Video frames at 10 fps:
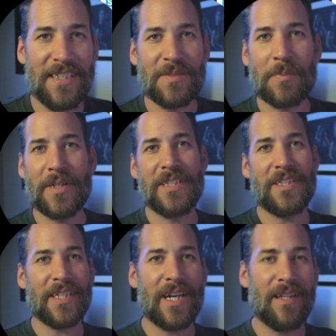
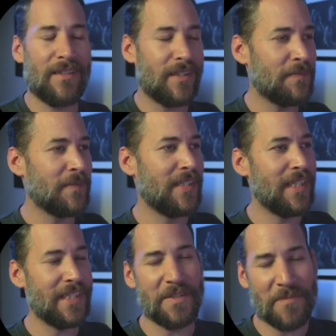printed a color,
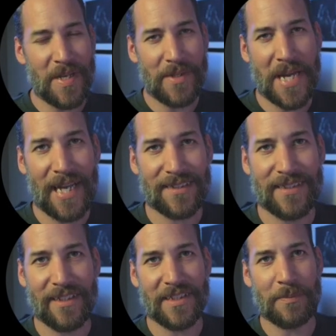and then maybe
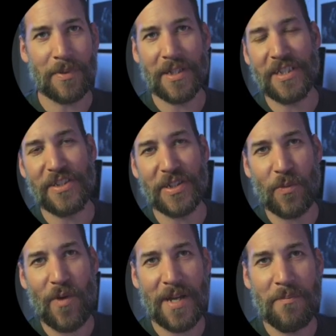accidentally printed your
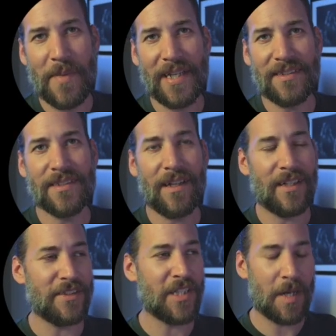white base
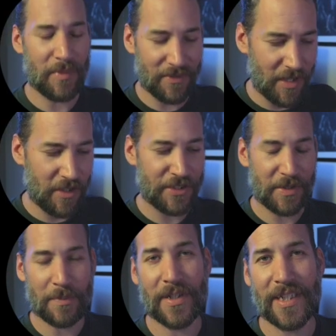on top of all
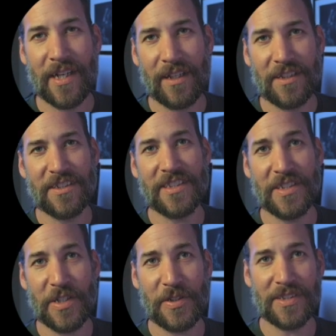your print colors
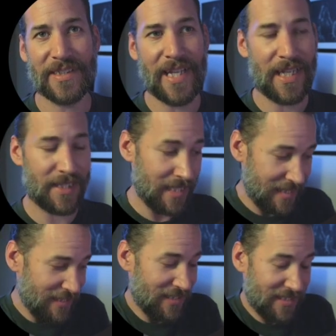and noticed that
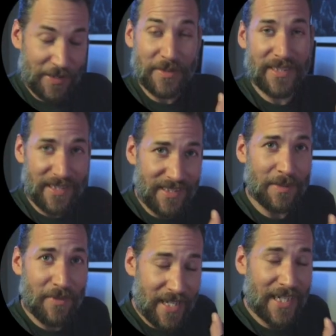you still see
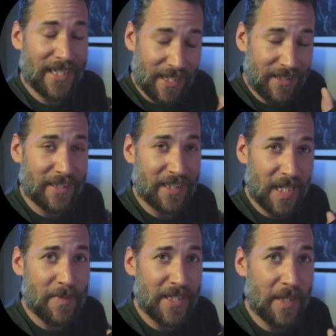some of that color
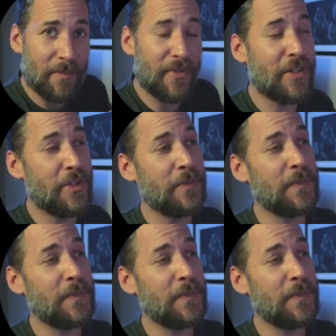coming up through.